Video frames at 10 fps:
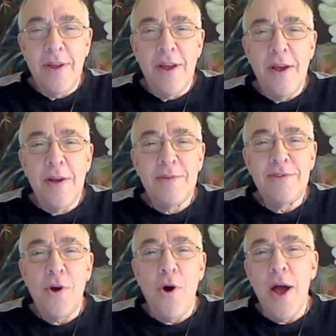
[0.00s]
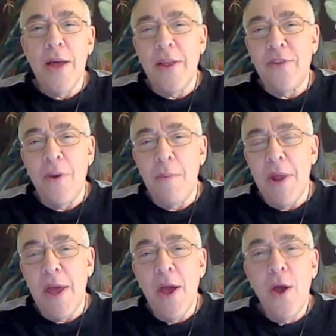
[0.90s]
a song that
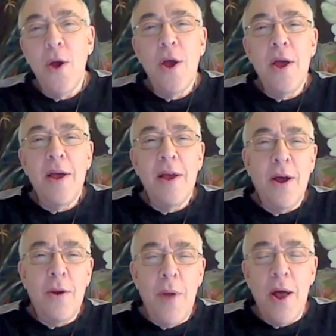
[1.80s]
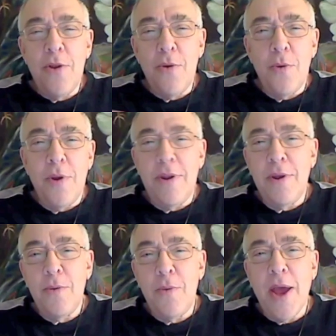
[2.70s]
somebody around you would
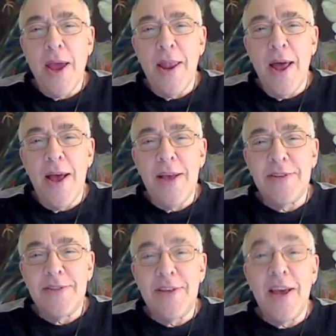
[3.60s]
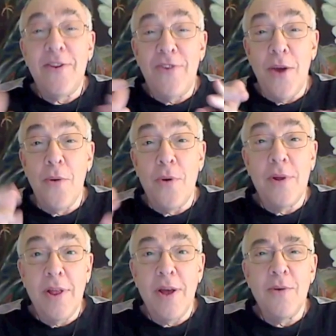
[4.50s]
recognize and say, gee,
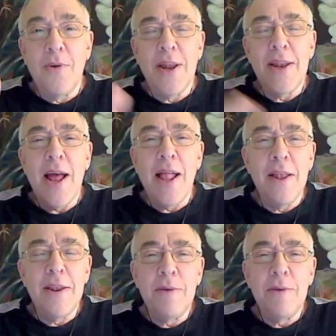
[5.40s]
look, what a talent.